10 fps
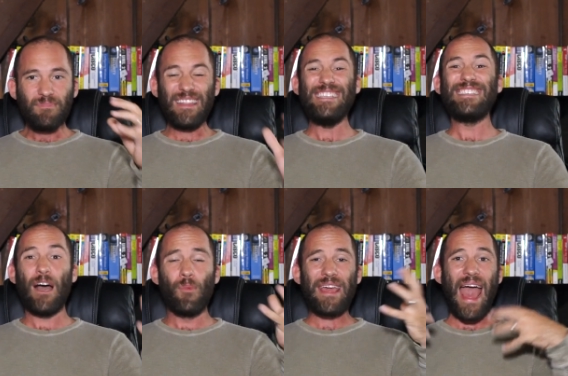is
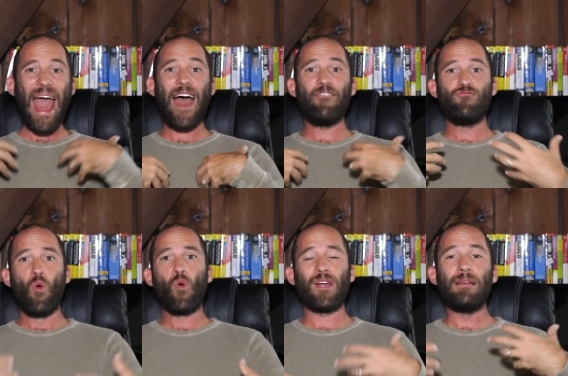that we have
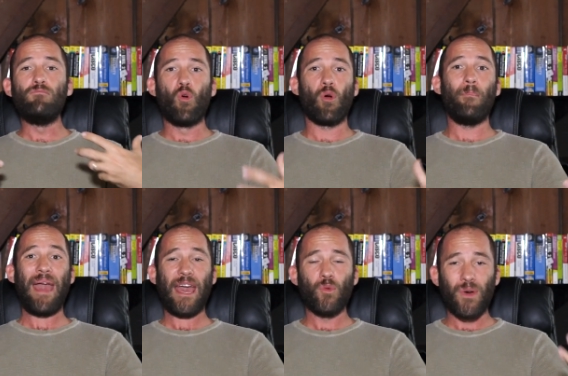more and more
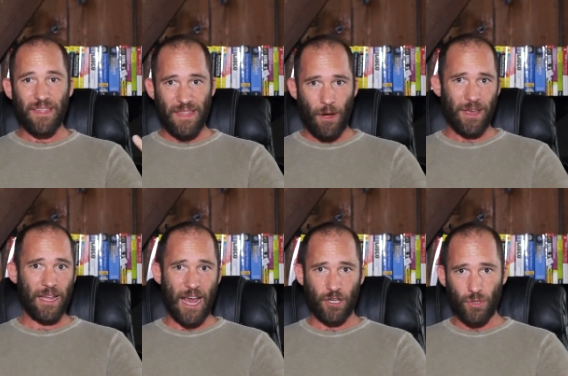bandwidth that we
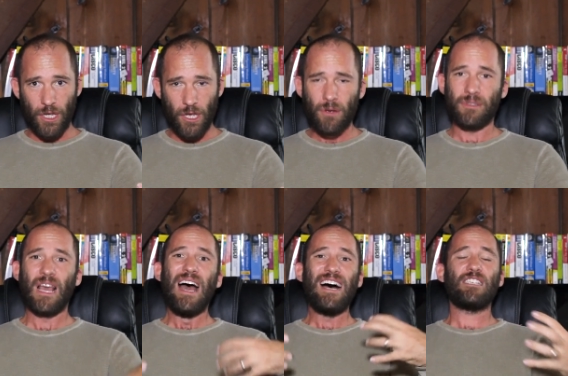can actually use,
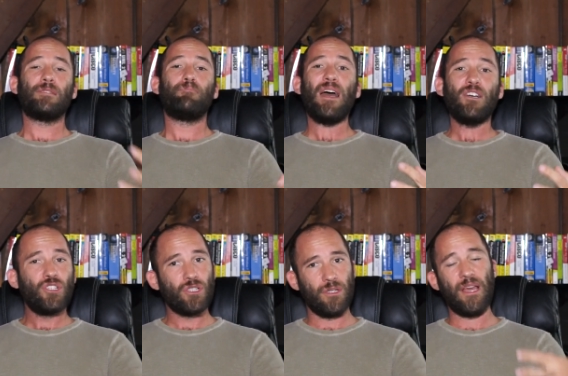
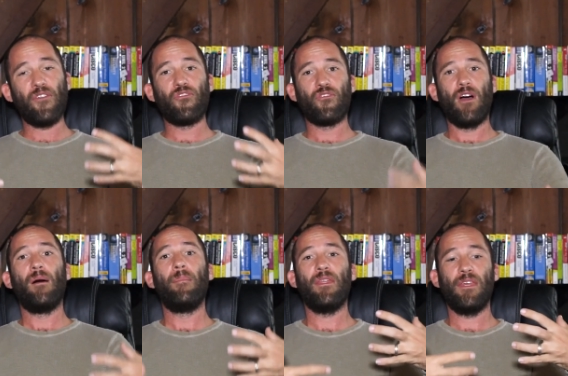especially
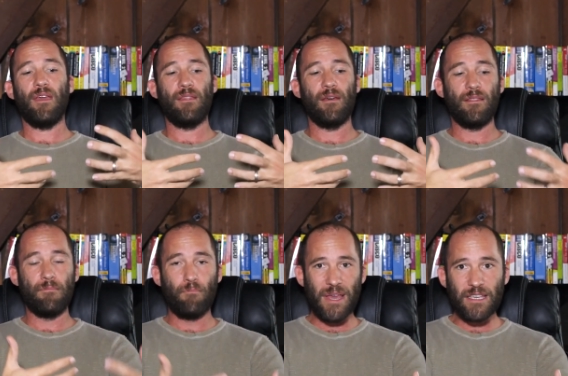from the, the, the,
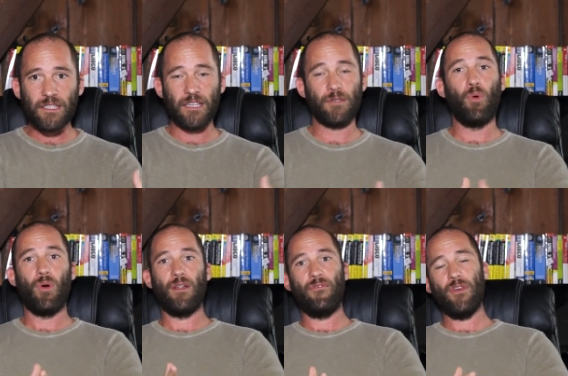business
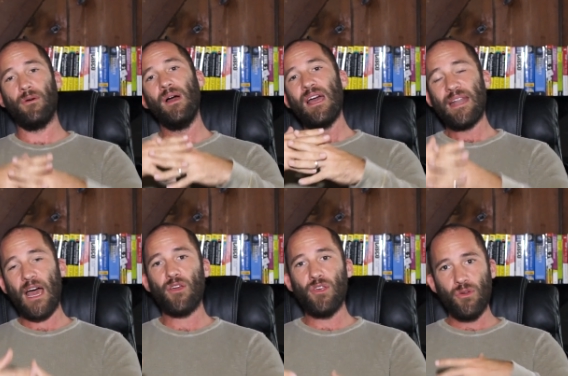point of view.
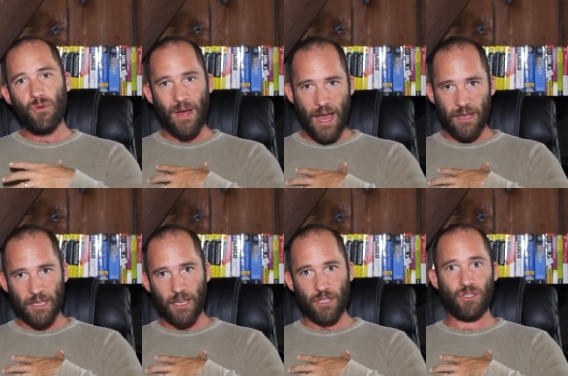Now, you as
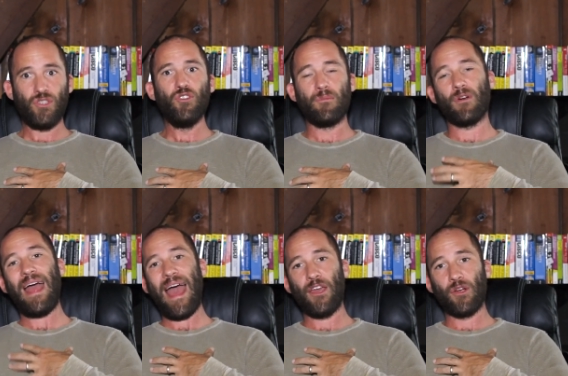a consumer
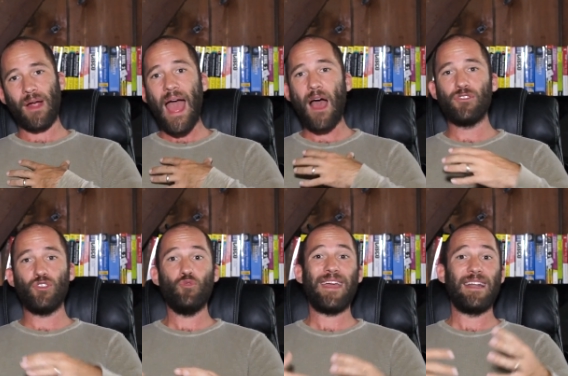at your house,
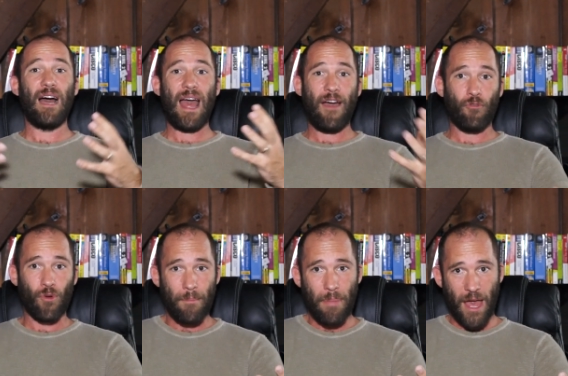you may not have
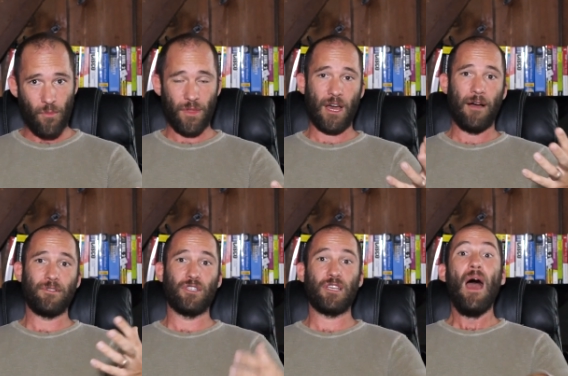great bandwidth
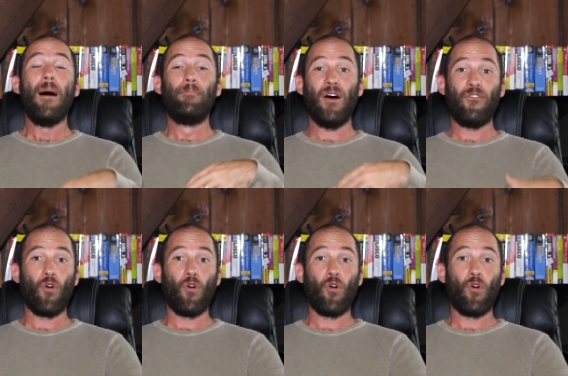options, but